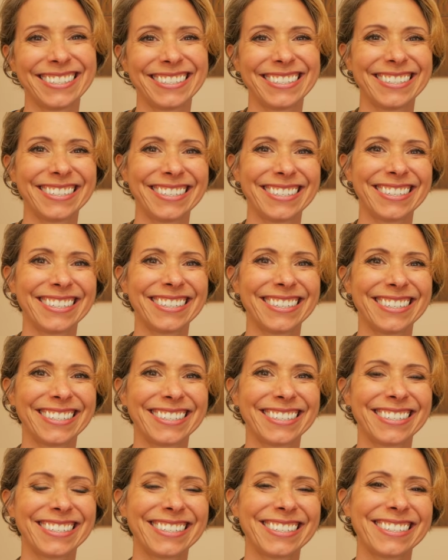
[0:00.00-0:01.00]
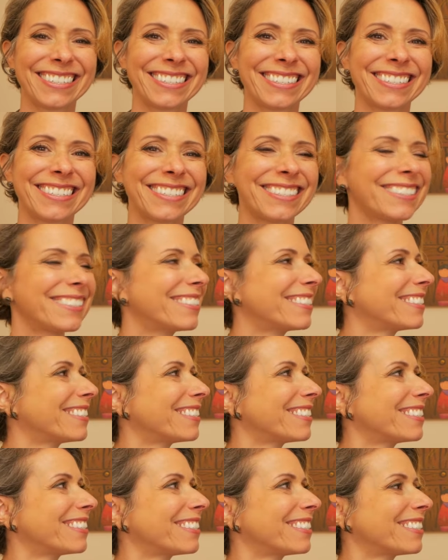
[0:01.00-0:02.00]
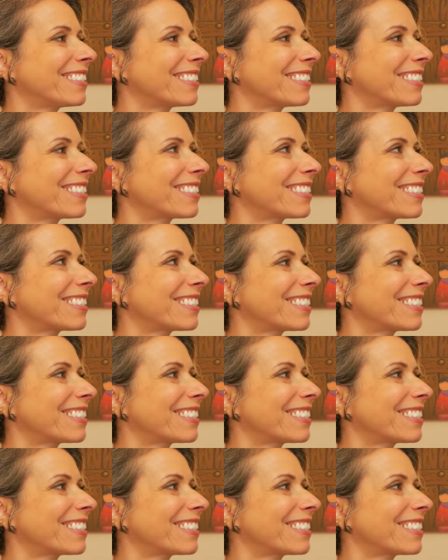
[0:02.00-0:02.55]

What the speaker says: The person shown says nothing.